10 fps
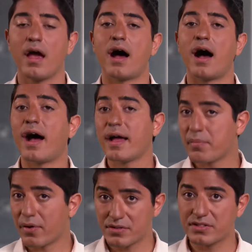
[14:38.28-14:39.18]
I
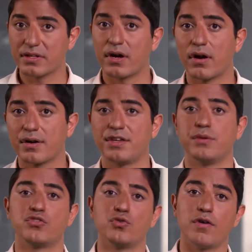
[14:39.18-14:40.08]
personally
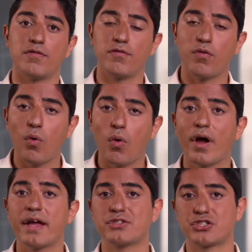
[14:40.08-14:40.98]
argue to
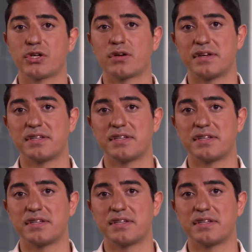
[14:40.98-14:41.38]
avoid sugary